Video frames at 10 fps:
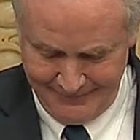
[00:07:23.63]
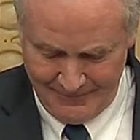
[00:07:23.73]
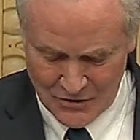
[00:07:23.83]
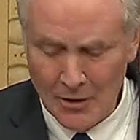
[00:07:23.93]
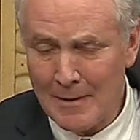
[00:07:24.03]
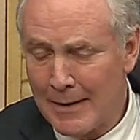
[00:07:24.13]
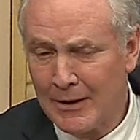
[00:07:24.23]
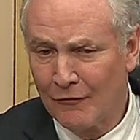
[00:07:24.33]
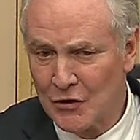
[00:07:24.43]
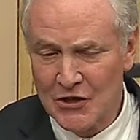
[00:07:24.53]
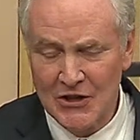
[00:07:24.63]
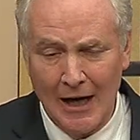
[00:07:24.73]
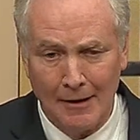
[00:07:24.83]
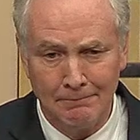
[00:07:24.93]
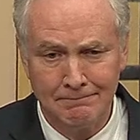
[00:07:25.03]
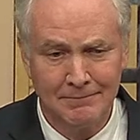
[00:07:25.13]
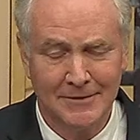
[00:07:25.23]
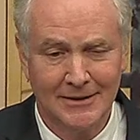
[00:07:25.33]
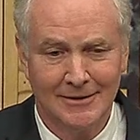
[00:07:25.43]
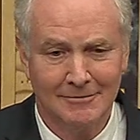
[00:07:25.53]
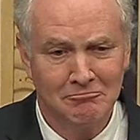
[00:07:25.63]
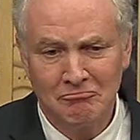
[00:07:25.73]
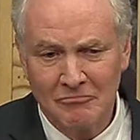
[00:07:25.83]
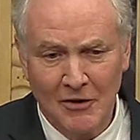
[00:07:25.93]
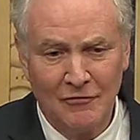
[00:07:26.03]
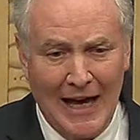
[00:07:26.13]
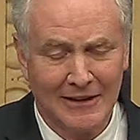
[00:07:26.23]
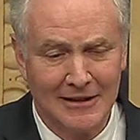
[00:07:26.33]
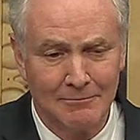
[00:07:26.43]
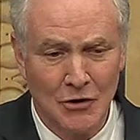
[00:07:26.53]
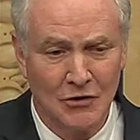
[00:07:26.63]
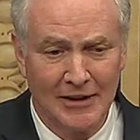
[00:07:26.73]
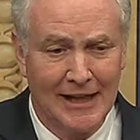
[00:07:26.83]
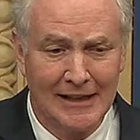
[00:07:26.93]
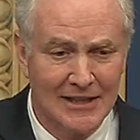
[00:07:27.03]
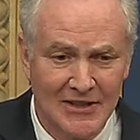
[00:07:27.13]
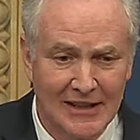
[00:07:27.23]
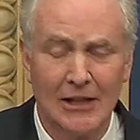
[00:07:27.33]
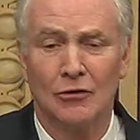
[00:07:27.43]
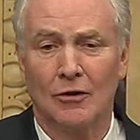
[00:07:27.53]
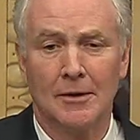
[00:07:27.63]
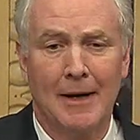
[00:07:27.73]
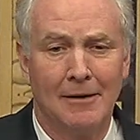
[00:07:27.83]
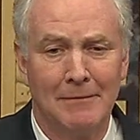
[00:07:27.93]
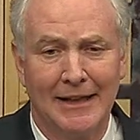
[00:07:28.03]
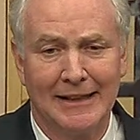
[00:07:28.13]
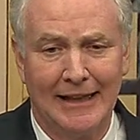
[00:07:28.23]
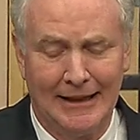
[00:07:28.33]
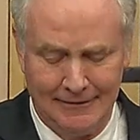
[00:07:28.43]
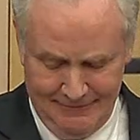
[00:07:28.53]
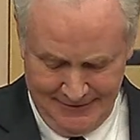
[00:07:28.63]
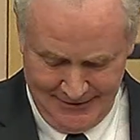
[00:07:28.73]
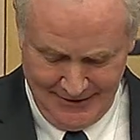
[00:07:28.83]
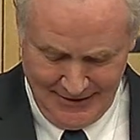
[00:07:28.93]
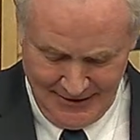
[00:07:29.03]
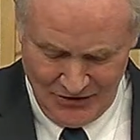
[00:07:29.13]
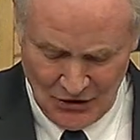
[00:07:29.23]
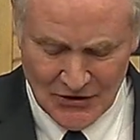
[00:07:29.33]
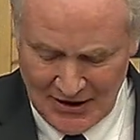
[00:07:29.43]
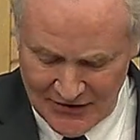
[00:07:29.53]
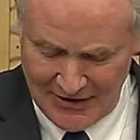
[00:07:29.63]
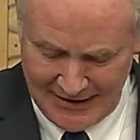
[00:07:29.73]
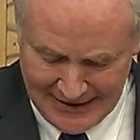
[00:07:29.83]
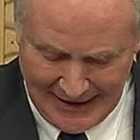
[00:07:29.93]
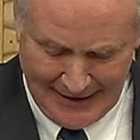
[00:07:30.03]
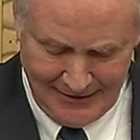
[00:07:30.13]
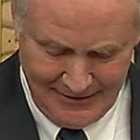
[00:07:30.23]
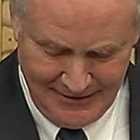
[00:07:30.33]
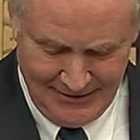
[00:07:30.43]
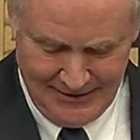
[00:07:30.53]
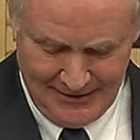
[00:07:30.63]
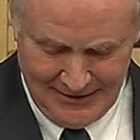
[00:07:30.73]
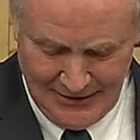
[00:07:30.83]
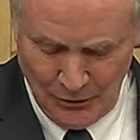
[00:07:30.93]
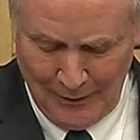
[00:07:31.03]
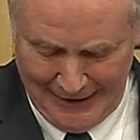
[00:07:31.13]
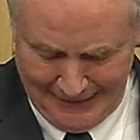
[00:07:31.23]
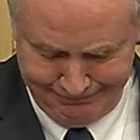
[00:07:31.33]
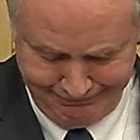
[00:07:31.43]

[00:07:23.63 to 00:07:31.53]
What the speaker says: So maybe for some, the fact that Mr. Kennedy's ignorant about Medicaid just doesn't get in the way.